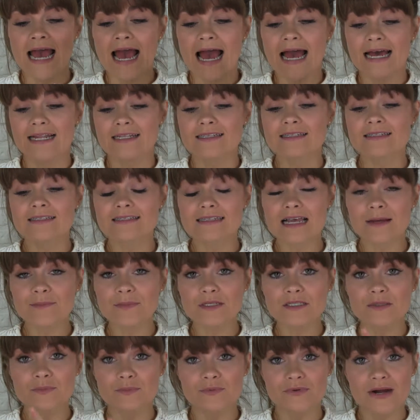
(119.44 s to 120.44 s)
And some
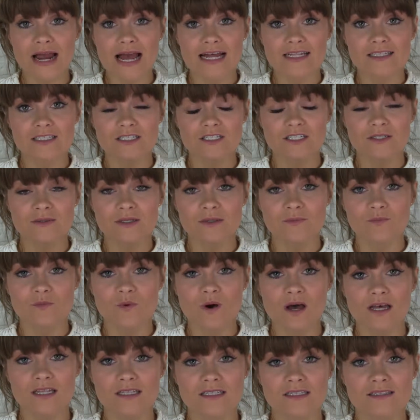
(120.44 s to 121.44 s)
of the brands are doing
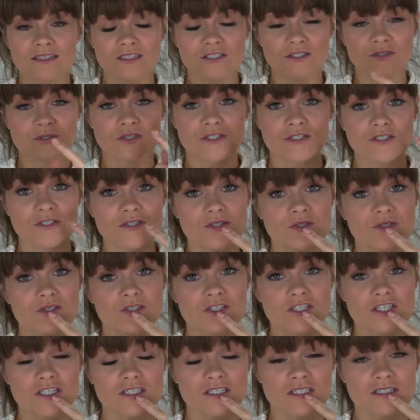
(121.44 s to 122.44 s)
ones that you can use
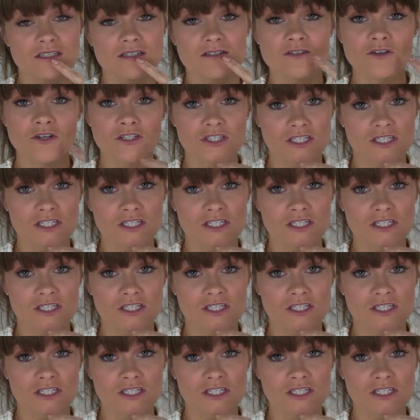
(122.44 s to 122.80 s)
just not